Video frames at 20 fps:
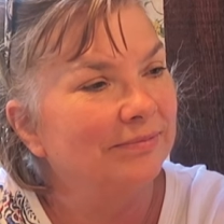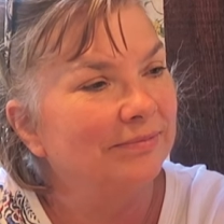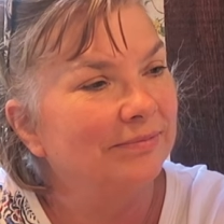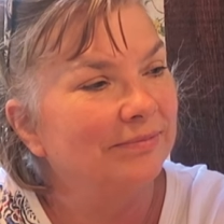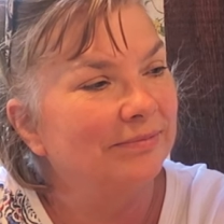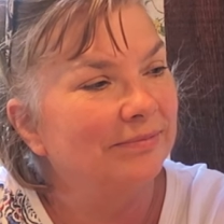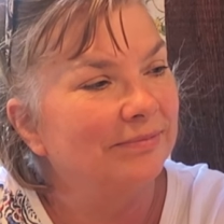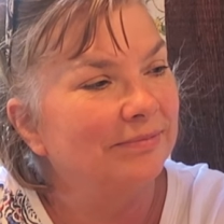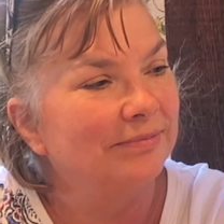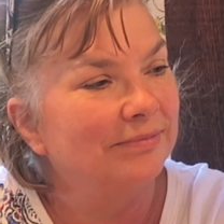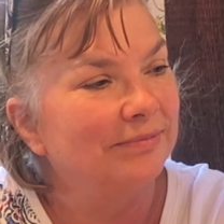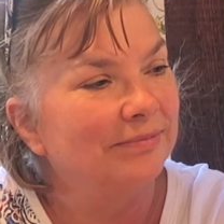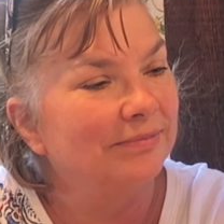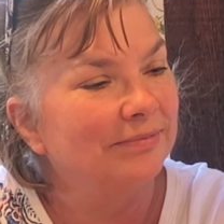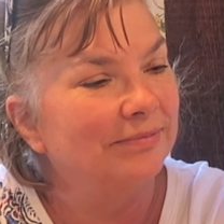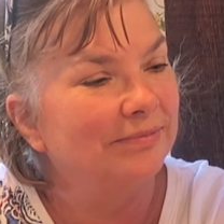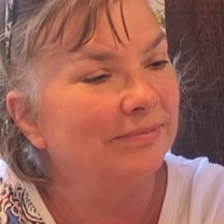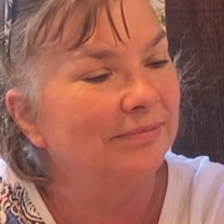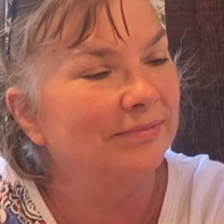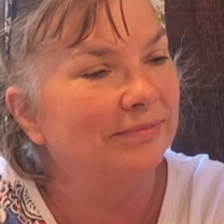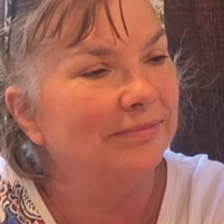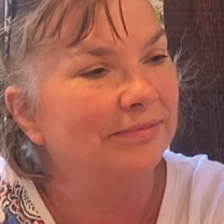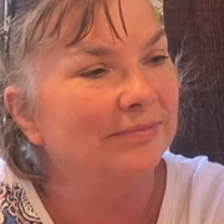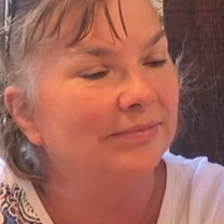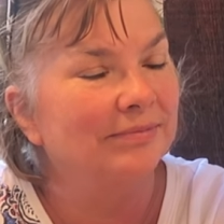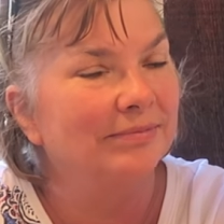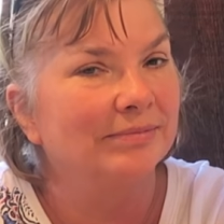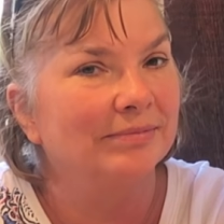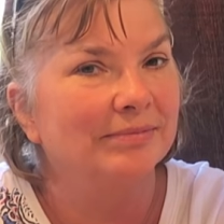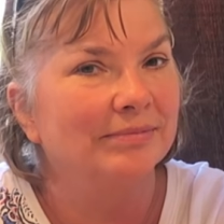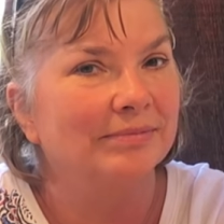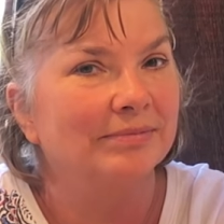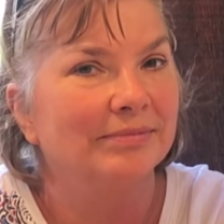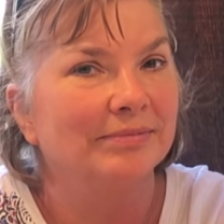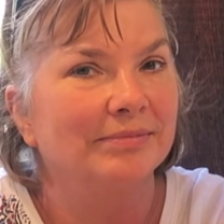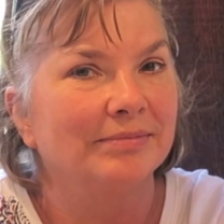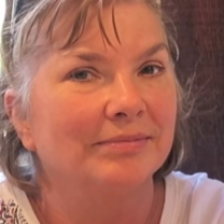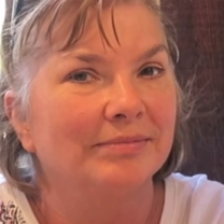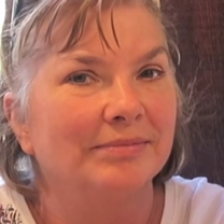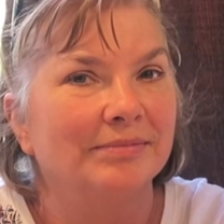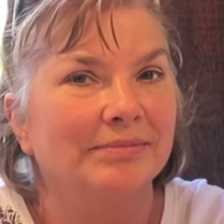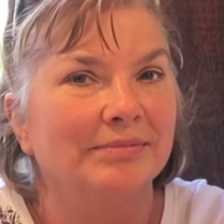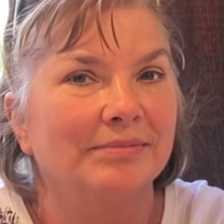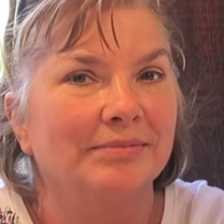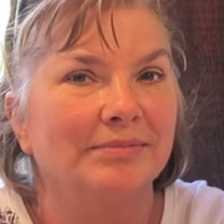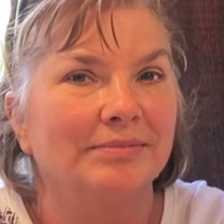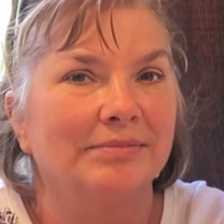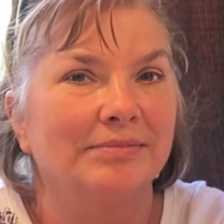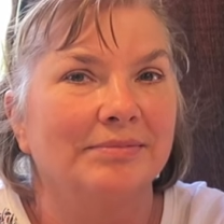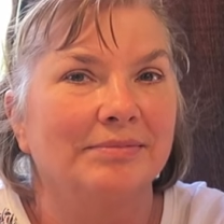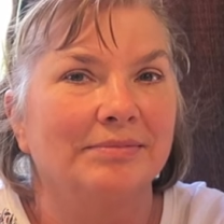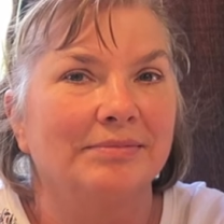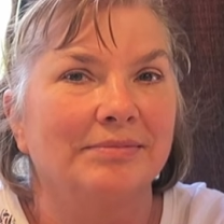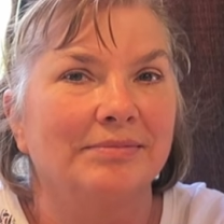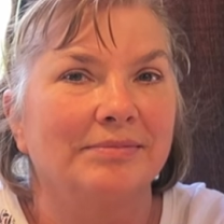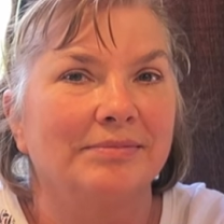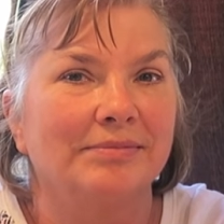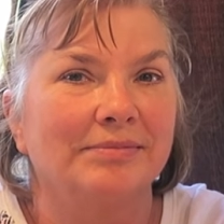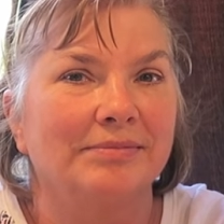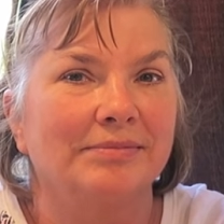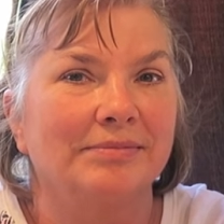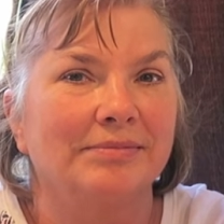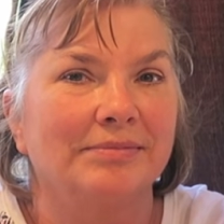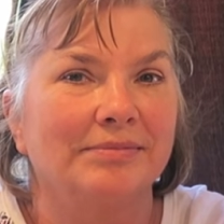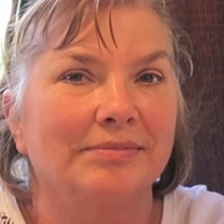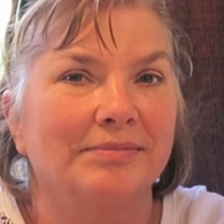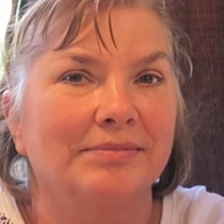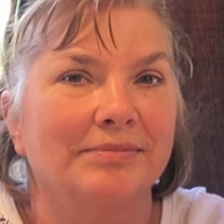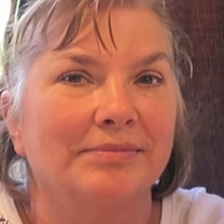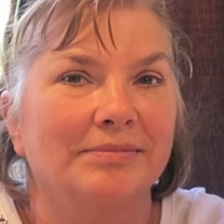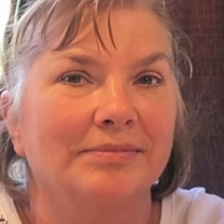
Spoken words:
(silent)